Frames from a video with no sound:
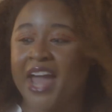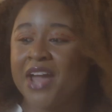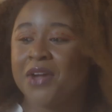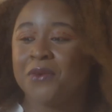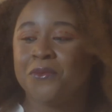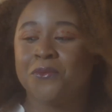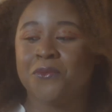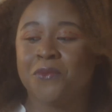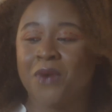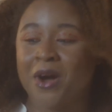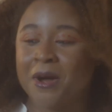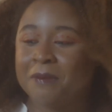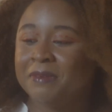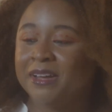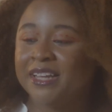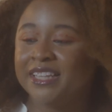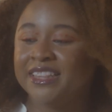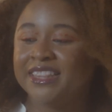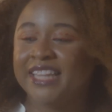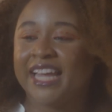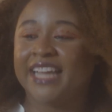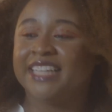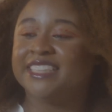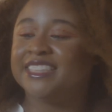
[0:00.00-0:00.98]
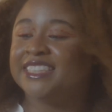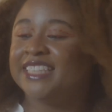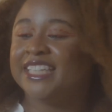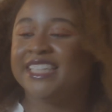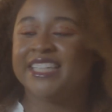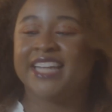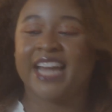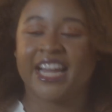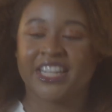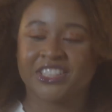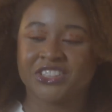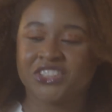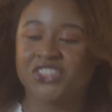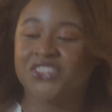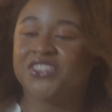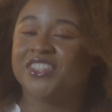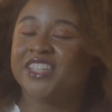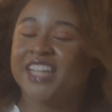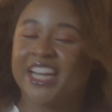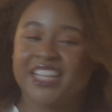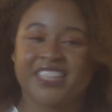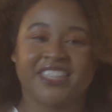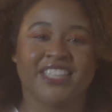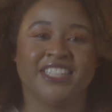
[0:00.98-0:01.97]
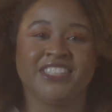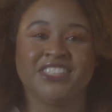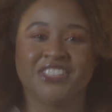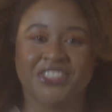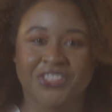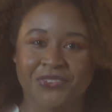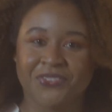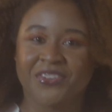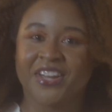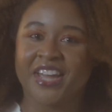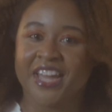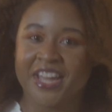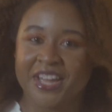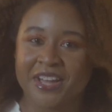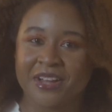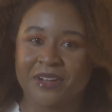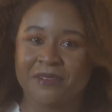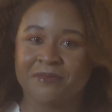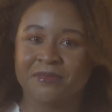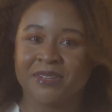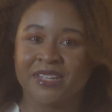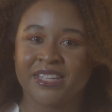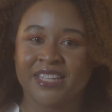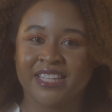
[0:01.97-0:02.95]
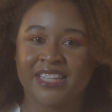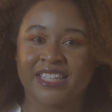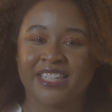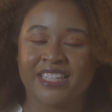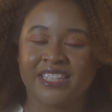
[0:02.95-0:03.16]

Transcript: a woman that did not do nothing to him.